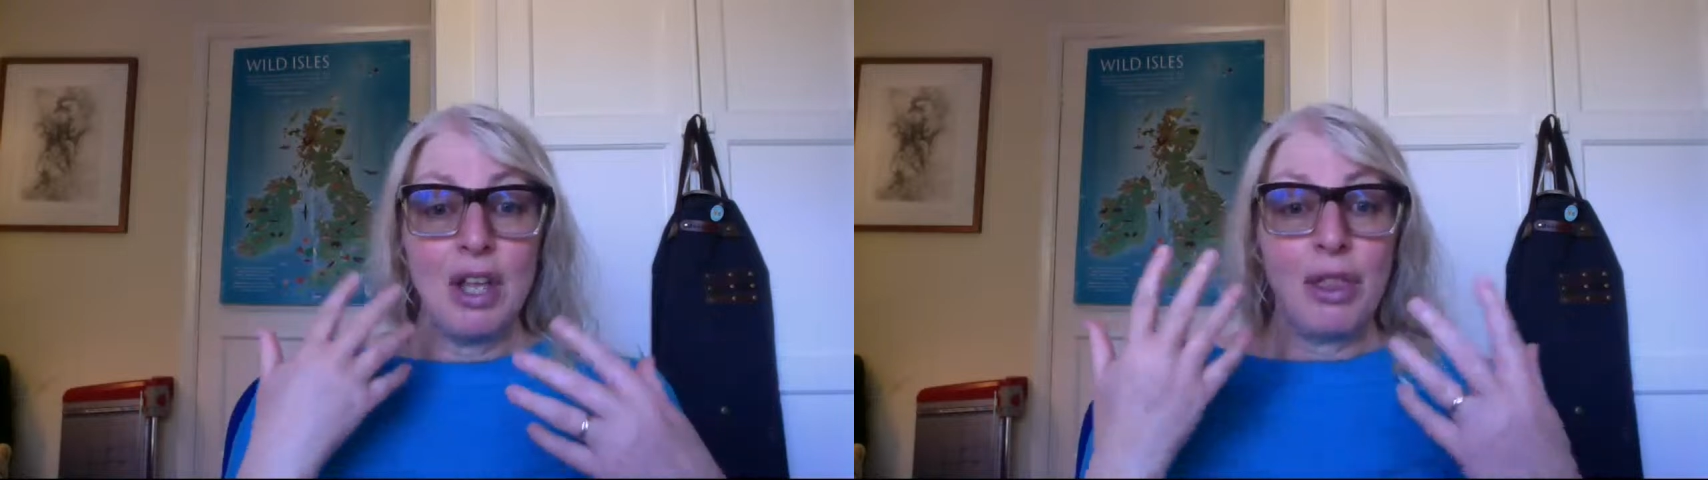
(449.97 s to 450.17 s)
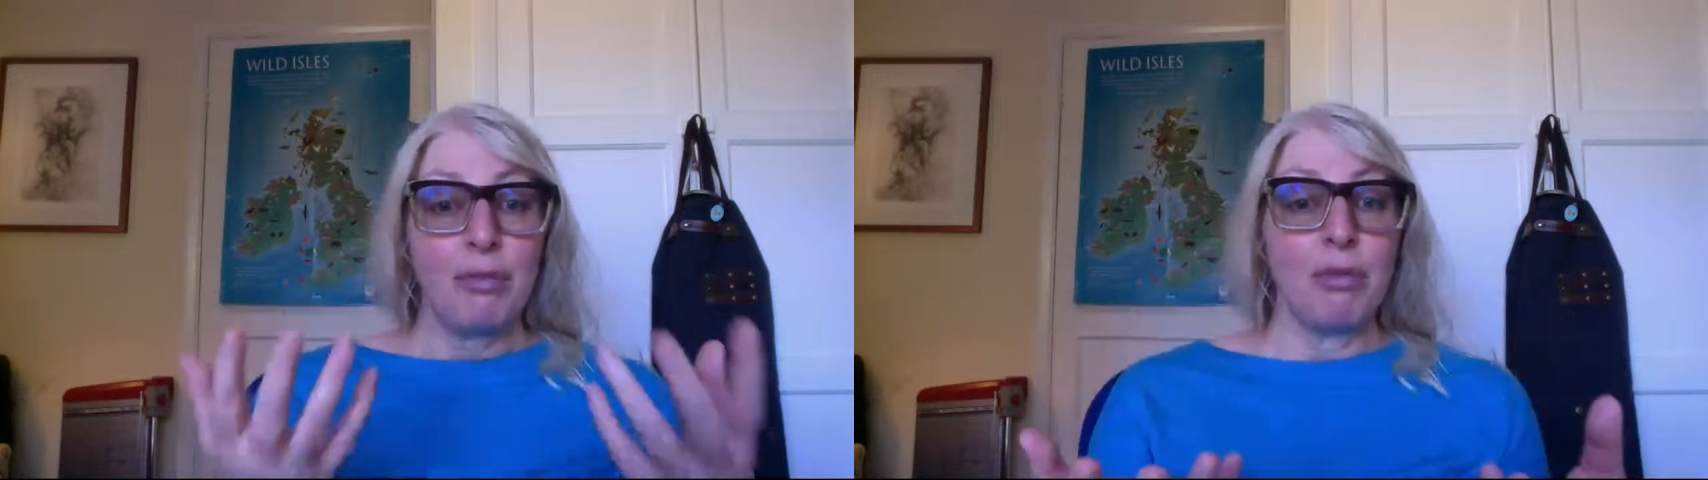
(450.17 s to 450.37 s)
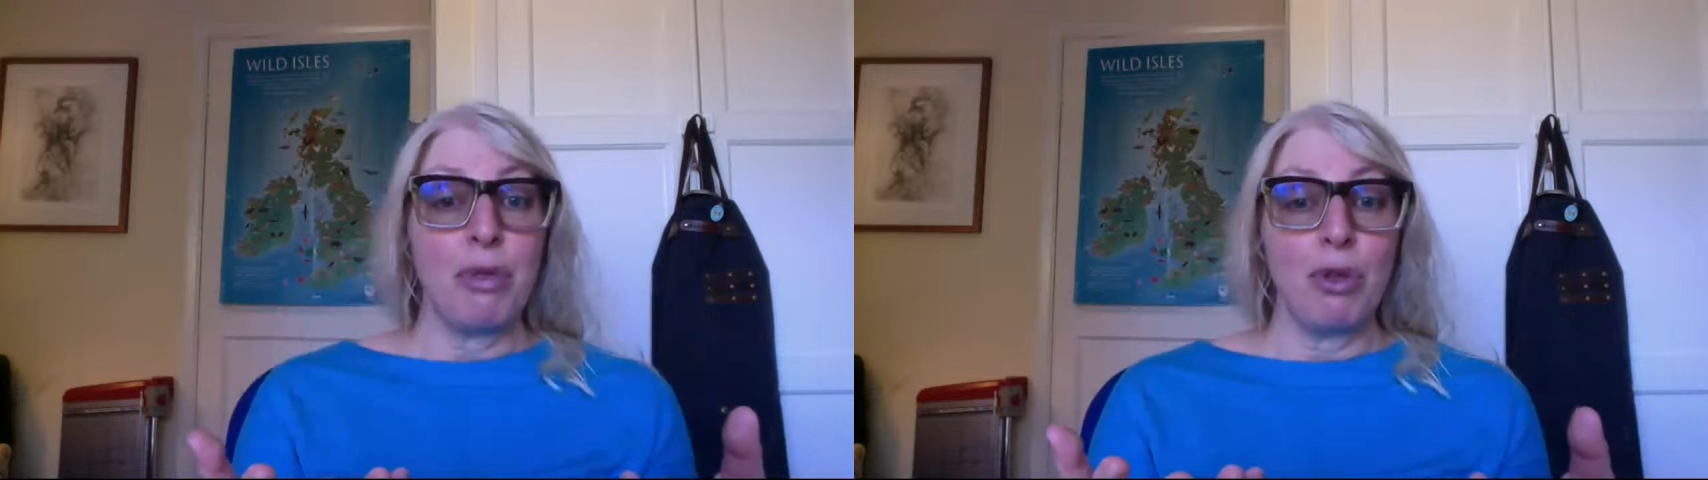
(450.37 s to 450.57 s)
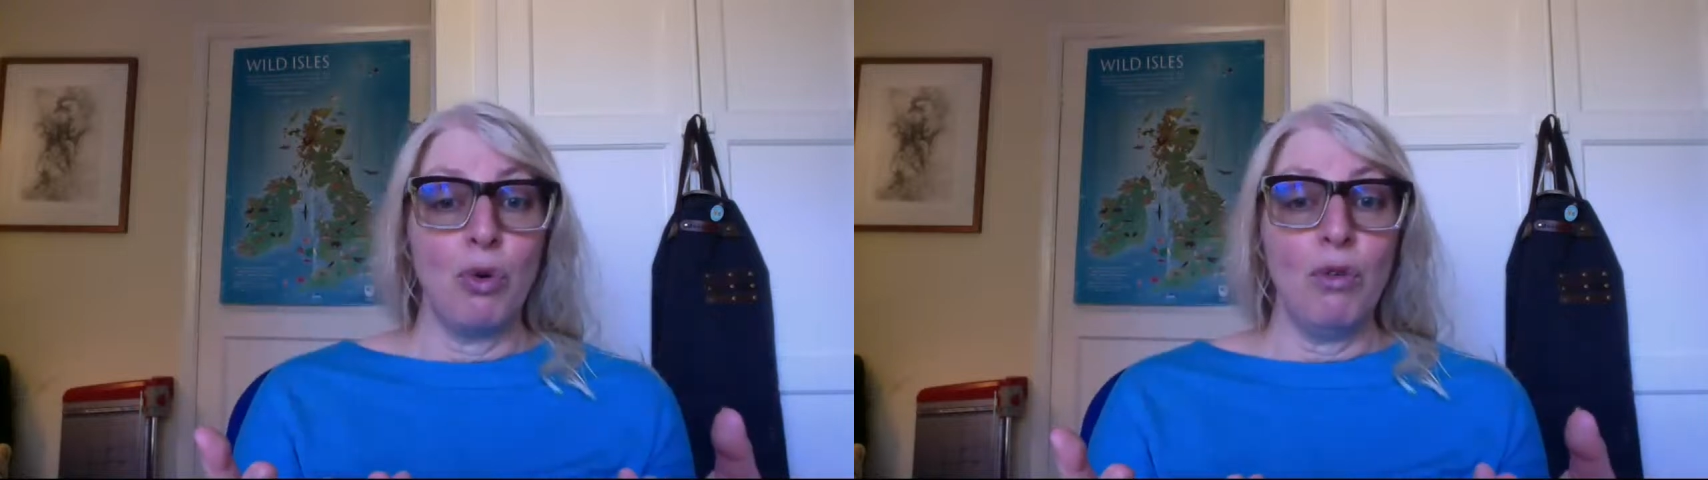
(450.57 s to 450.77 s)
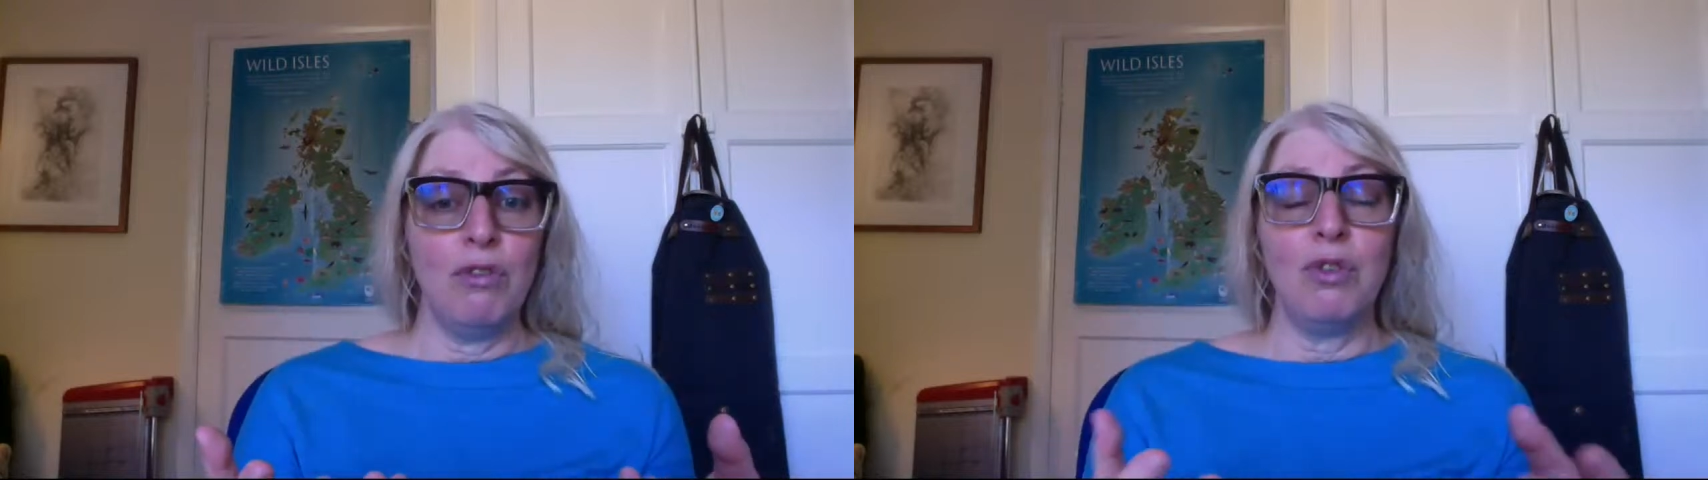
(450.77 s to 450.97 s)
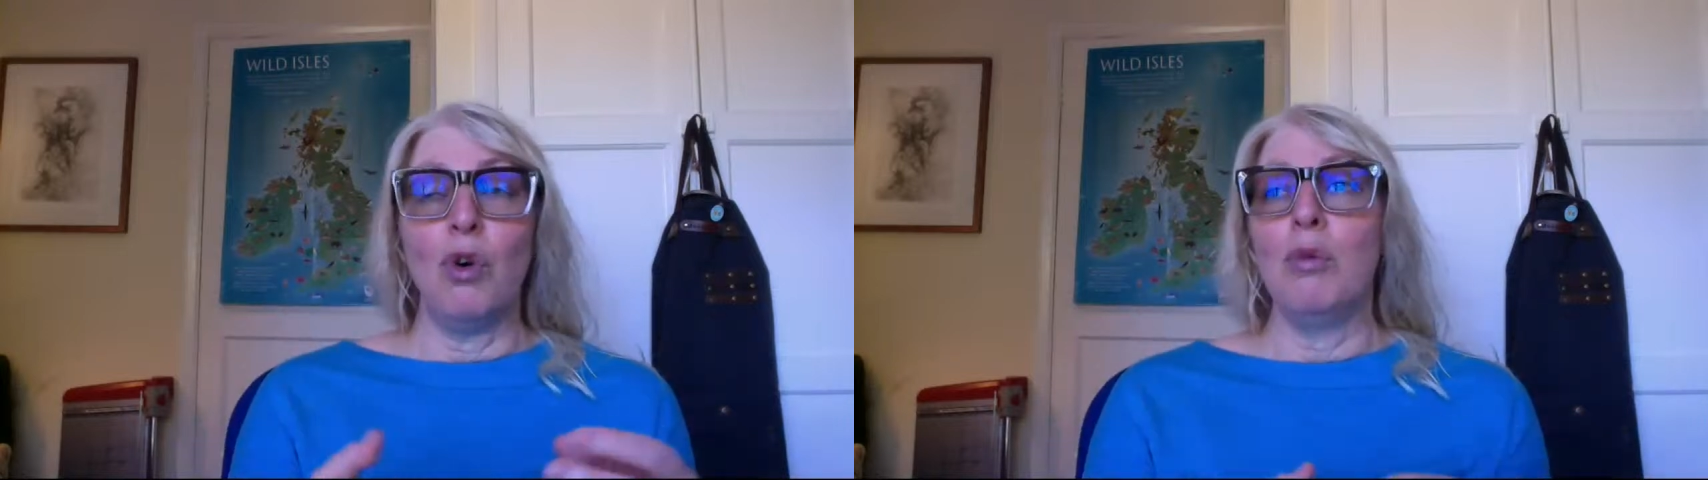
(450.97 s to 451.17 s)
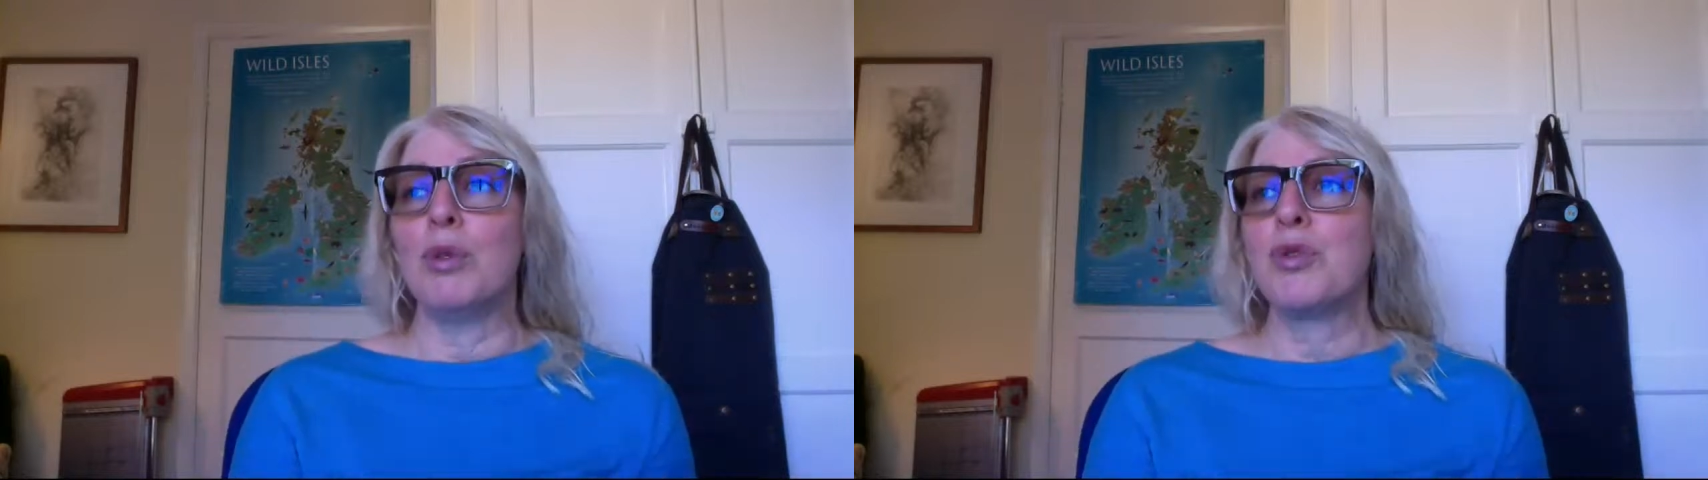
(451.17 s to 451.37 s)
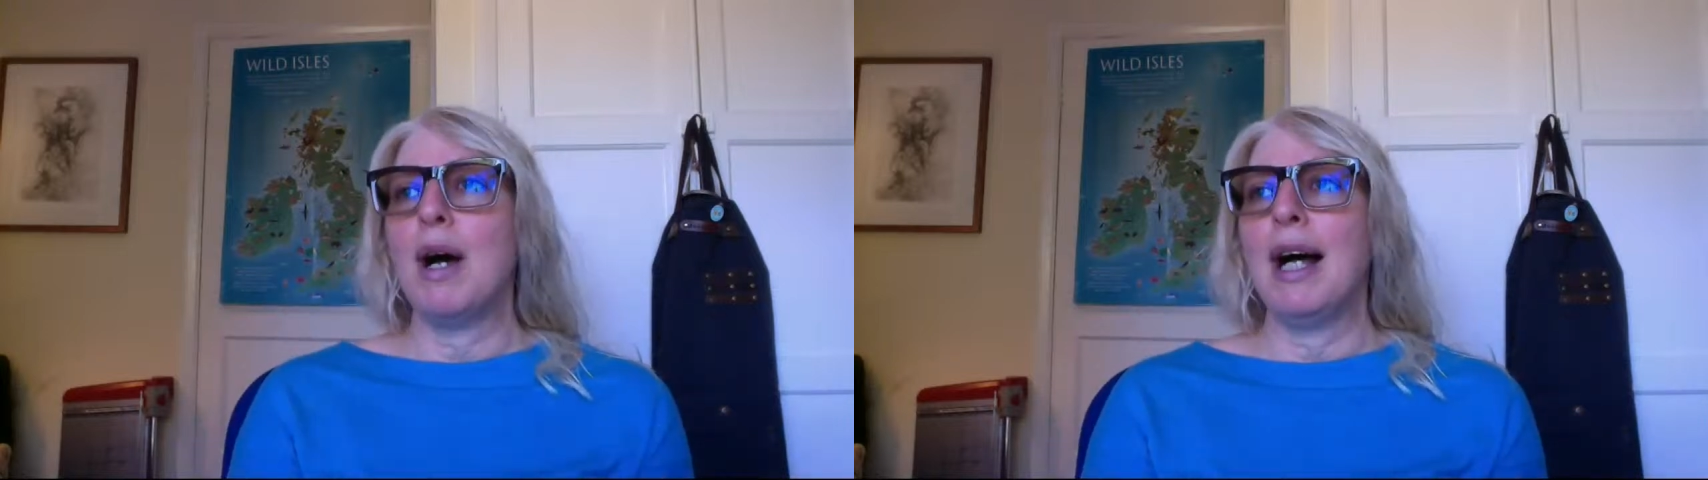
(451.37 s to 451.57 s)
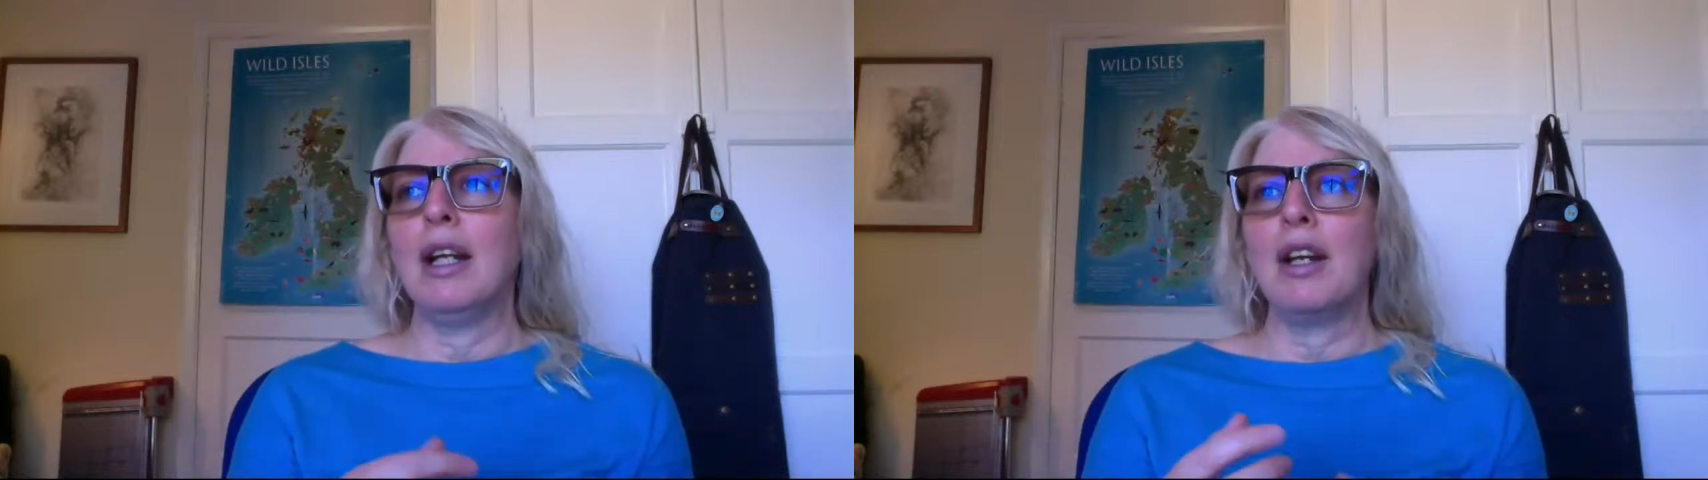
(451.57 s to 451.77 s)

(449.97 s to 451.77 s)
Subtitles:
through thought form as well.